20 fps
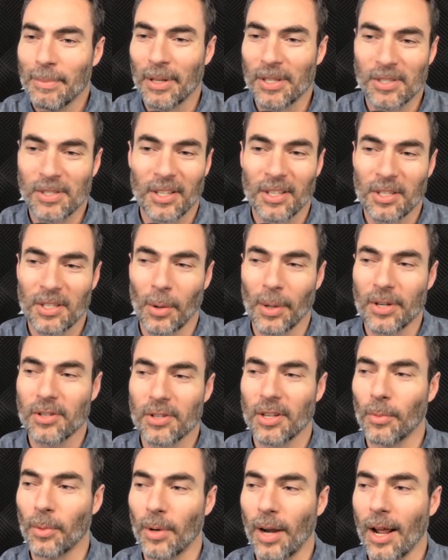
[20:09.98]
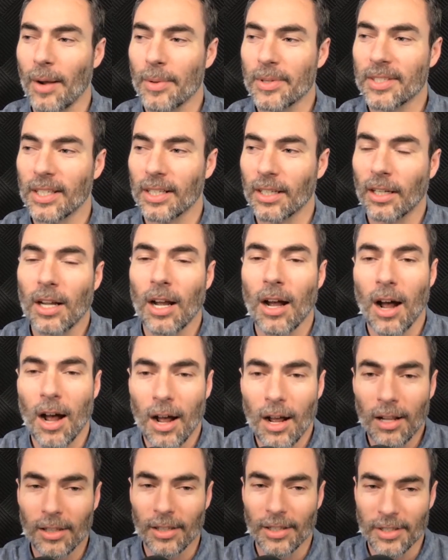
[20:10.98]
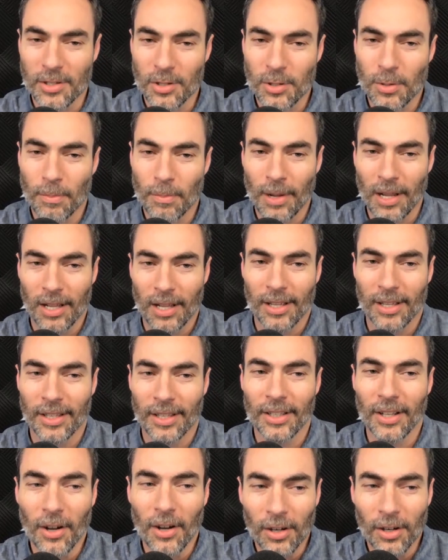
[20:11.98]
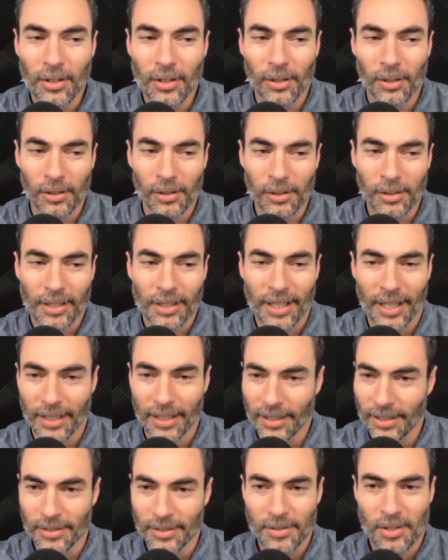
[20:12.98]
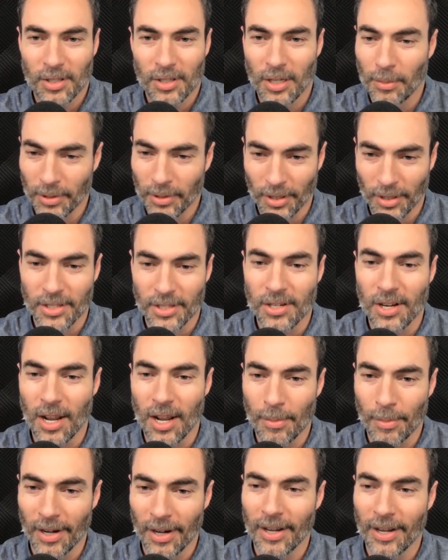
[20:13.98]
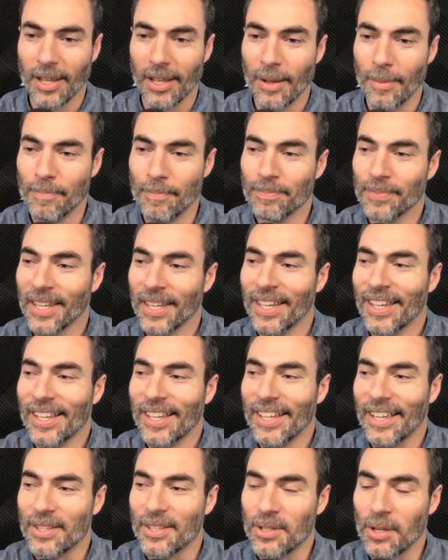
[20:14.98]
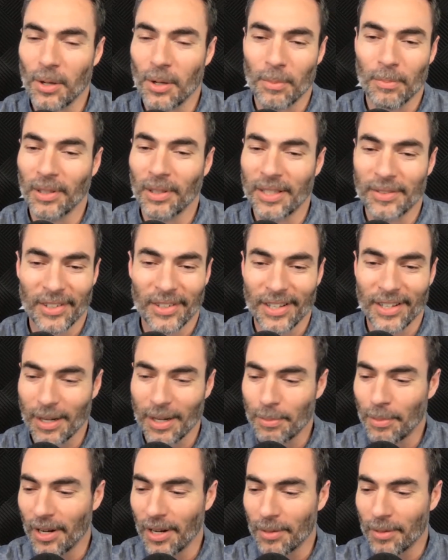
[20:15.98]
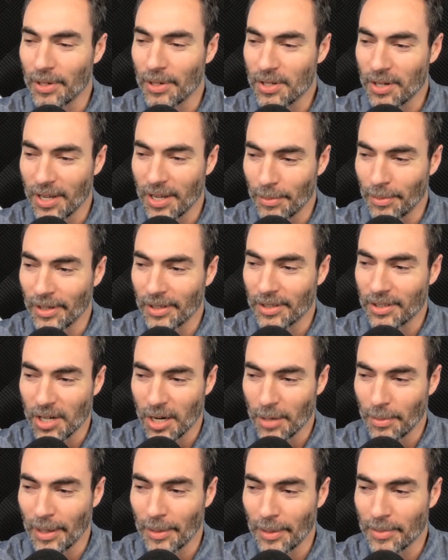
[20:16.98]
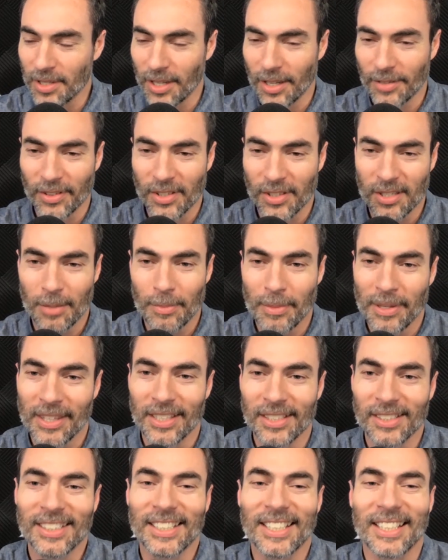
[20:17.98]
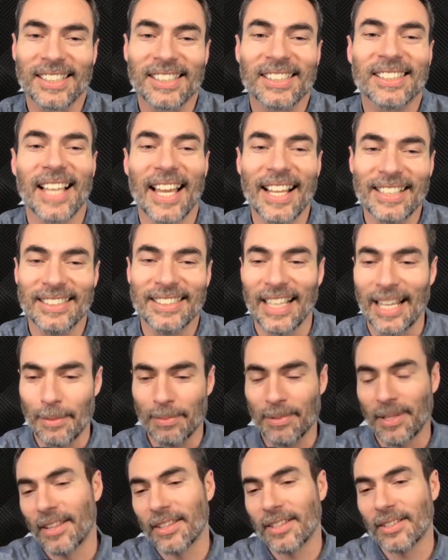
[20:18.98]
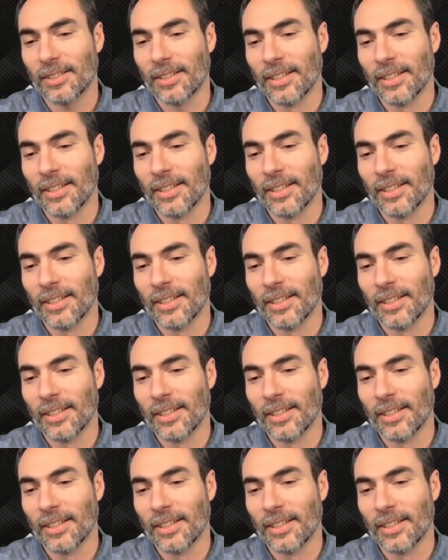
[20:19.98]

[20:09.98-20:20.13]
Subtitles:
it's so interesting. When I was in college, my uncle kind of stumbled on the J. Abraham, and so believe it or not, he bought a bunch of J. Abraham stuff and sent me these cassette tapes. Now this,